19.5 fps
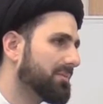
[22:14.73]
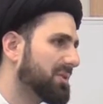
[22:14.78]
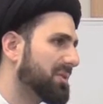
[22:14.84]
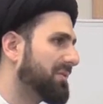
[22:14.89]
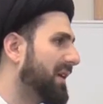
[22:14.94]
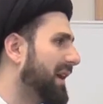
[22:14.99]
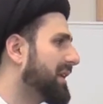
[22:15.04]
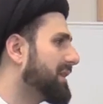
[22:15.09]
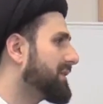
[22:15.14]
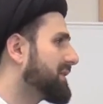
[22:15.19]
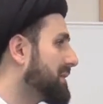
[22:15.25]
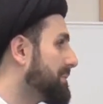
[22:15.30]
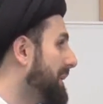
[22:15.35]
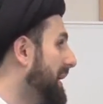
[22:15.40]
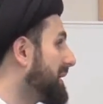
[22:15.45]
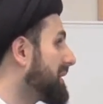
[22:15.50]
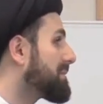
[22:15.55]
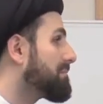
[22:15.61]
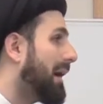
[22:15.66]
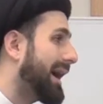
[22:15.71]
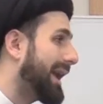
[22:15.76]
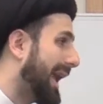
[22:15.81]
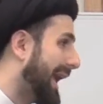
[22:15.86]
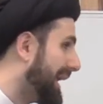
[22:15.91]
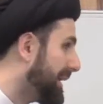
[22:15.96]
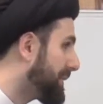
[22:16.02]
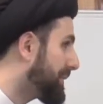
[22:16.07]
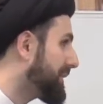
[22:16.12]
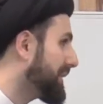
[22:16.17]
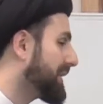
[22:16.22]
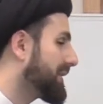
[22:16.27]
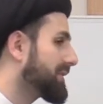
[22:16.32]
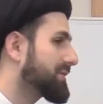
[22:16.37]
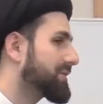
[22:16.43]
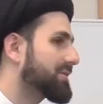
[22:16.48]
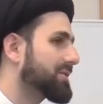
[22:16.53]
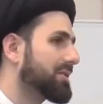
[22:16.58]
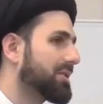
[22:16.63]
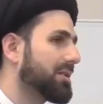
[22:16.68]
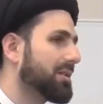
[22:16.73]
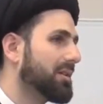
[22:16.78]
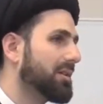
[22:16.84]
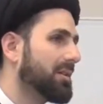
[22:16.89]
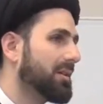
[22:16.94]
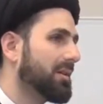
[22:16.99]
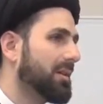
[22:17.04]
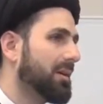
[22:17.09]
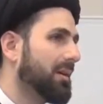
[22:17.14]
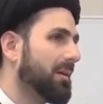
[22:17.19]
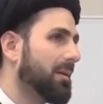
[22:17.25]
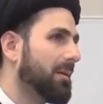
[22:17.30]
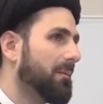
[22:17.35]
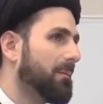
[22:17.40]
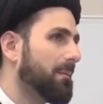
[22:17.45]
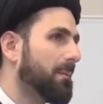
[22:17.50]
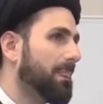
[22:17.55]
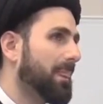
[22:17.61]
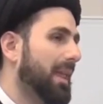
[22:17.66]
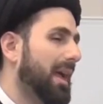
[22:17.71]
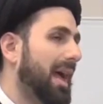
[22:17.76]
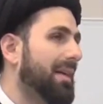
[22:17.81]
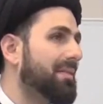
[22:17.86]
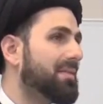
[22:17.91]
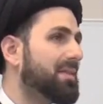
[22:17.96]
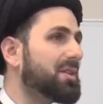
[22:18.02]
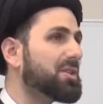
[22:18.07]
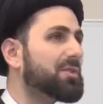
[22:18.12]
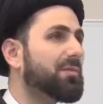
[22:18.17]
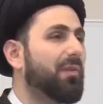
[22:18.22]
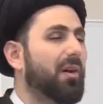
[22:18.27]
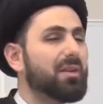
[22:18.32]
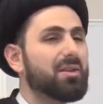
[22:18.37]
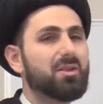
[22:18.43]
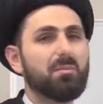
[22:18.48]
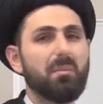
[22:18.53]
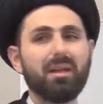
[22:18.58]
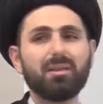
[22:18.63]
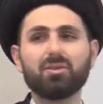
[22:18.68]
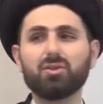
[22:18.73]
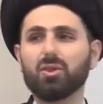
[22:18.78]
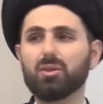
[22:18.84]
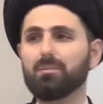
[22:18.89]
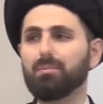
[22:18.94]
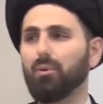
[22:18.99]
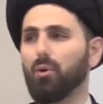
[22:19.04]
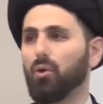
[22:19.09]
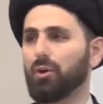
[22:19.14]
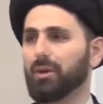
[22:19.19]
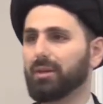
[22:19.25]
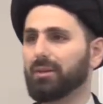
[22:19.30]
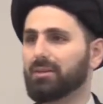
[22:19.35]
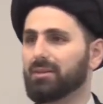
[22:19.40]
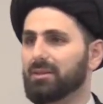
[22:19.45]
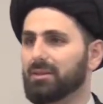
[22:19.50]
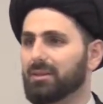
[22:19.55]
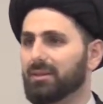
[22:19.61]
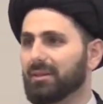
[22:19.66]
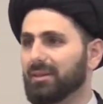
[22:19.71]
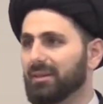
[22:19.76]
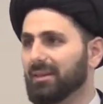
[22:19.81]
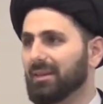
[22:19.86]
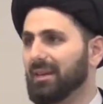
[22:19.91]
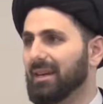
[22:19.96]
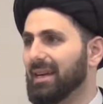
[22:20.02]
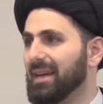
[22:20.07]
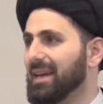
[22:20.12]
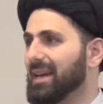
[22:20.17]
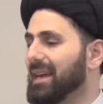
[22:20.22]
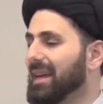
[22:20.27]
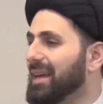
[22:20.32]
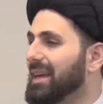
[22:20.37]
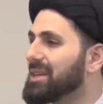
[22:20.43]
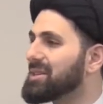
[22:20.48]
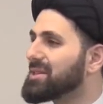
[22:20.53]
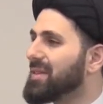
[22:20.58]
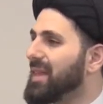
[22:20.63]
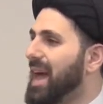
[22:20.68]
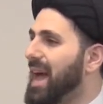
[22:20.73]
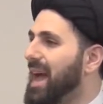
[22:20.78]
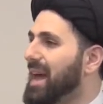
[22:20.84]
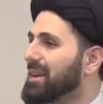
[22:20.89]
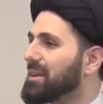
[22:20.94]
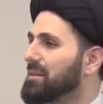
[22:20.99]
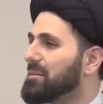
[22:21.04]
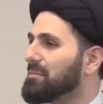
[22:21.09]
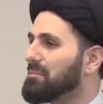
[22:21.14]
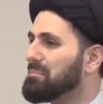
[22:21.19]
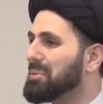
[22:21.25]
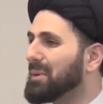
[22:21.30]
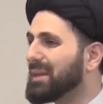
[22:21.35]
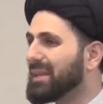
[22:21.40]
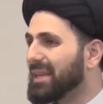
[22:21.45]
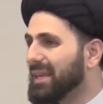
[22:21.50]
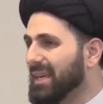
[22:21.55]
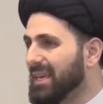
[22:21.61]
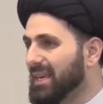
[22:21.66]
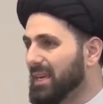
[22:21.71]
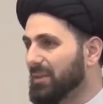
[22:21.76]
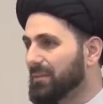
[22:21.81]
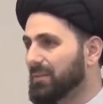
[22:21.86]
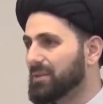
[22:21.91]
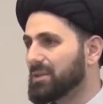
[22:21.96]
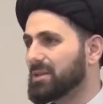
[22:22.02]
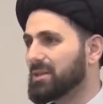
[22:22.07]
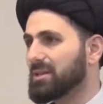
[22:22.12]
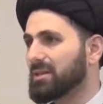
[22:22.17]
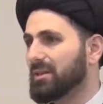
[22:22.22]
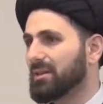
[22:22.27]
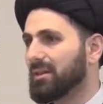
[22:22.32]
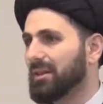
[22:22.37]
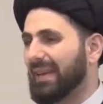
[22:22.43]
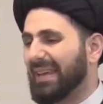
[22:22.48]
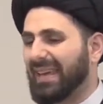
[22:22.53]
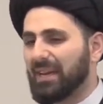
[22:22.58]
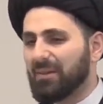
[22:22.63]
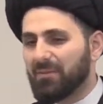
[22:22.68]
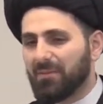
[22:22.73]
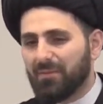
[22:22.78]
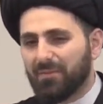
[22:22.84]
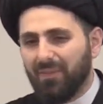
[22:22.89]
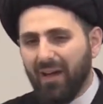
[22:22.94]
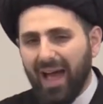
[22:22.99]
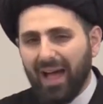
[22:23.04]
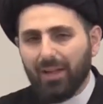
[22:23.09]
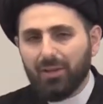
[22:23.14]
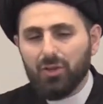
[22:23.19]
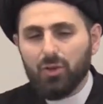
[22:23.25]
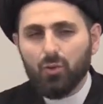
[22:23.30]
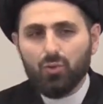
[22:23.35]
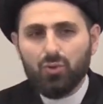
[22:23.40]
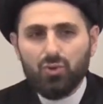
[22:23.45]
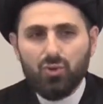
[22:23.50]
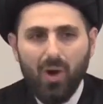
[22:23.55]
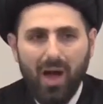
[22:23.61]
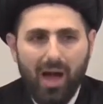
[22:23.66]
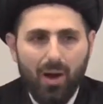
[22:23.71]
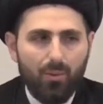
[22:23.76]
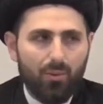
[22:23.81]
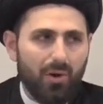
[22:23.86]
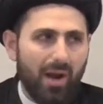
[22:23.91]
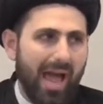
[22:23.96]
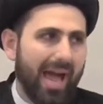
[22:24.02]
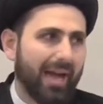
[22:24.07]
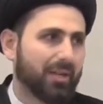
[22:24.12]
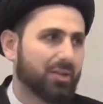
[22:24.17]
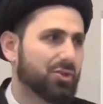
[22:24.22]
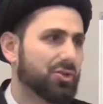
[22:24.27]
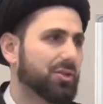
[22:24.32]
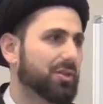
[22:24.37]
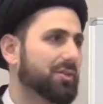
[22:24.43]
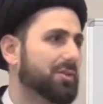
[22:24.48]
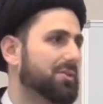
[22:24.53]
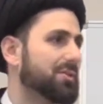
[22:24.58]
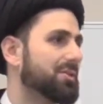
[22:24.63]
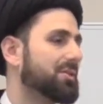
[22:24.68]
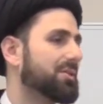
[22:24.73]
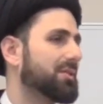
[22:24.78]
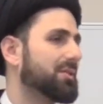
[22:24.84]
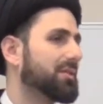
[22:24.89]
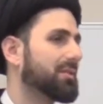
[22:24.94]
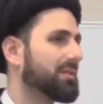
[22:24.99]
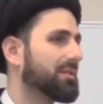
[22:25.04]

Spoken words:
debated by atheists. And this fundamental point is that beliefs give value to our actions.